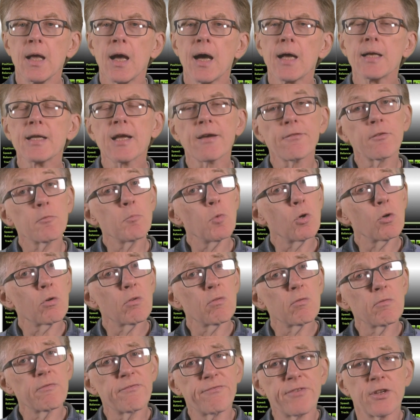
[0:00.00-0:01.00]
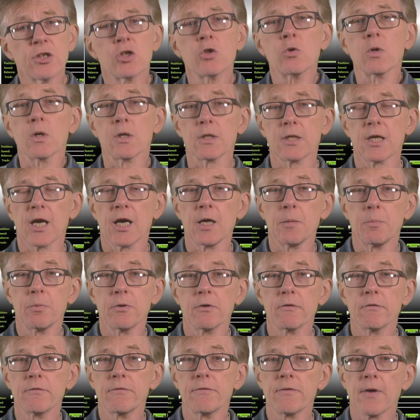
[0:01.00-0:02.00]
and have a more visual type
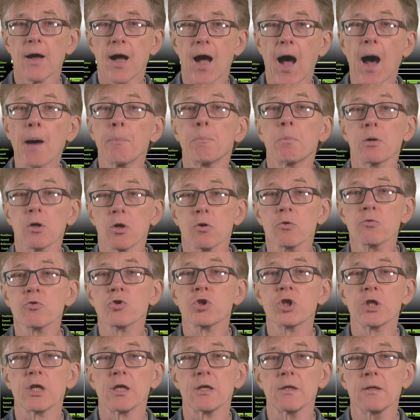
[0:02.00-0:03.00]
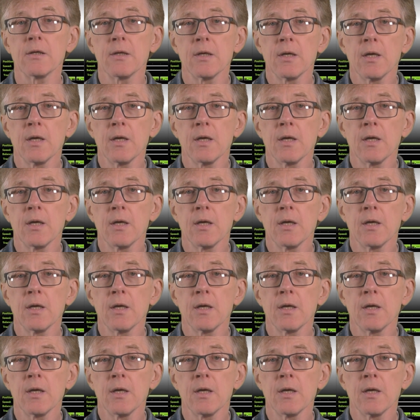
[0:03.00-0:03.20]
of app launcher,